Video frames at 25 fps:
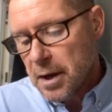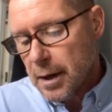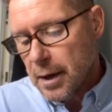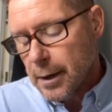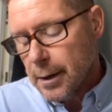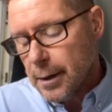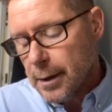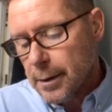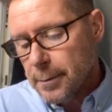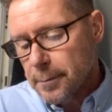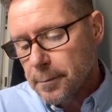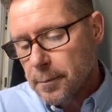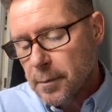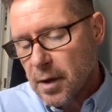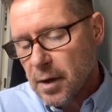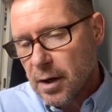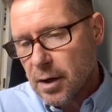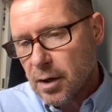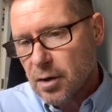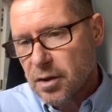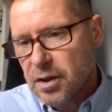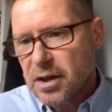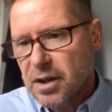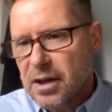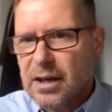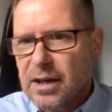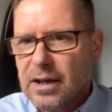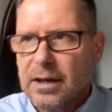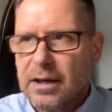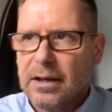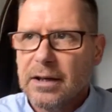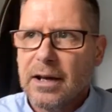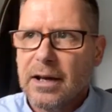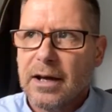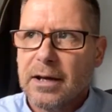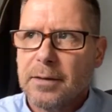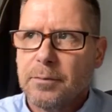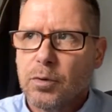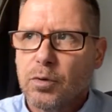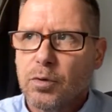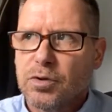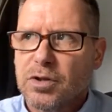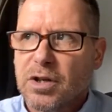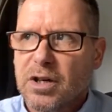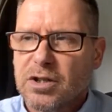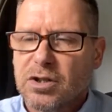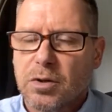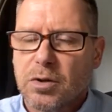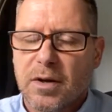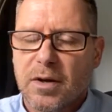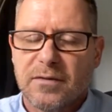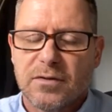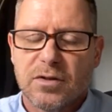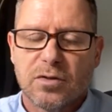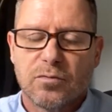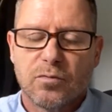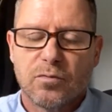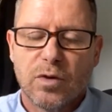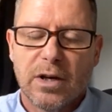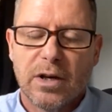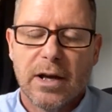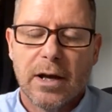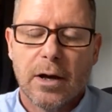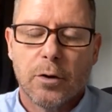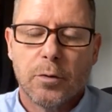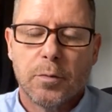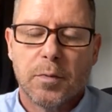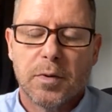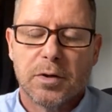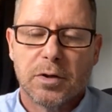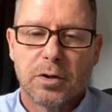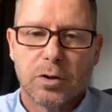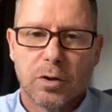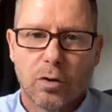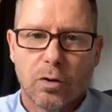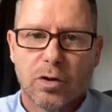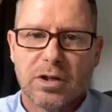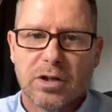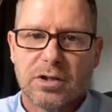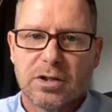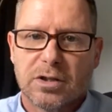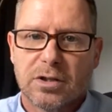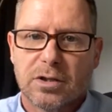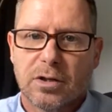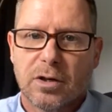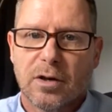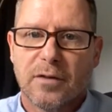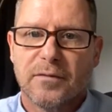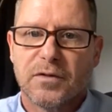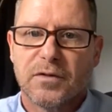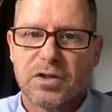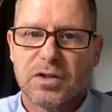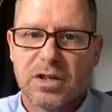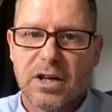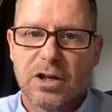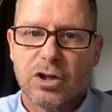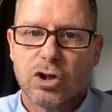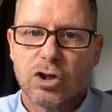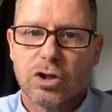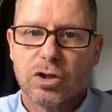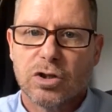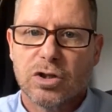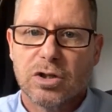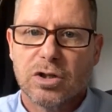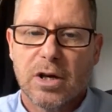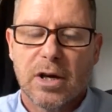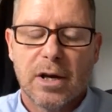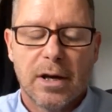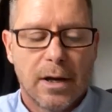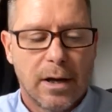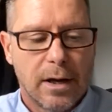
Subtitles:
And I think it enables us to have some really open and honest conversations.